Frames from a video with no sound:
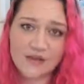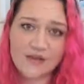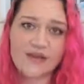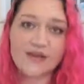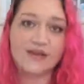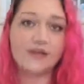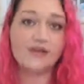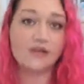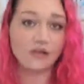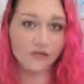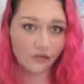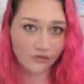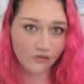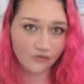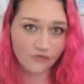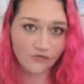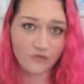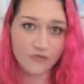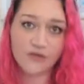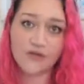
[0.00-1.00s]
They can
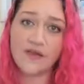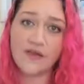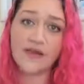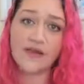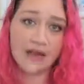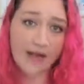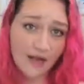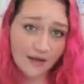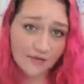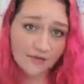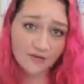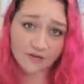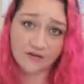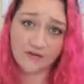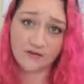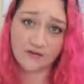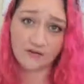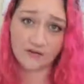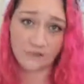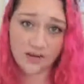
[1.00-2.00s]
learn from you. They can have
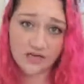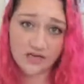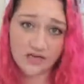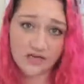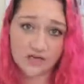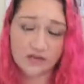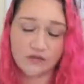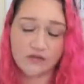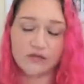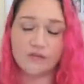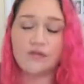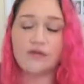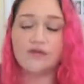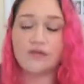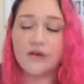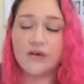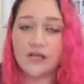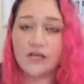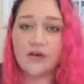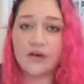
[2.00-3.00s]
transformations from your
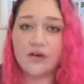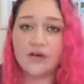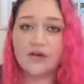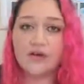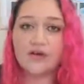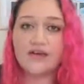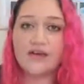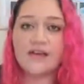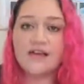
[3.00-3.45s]
videos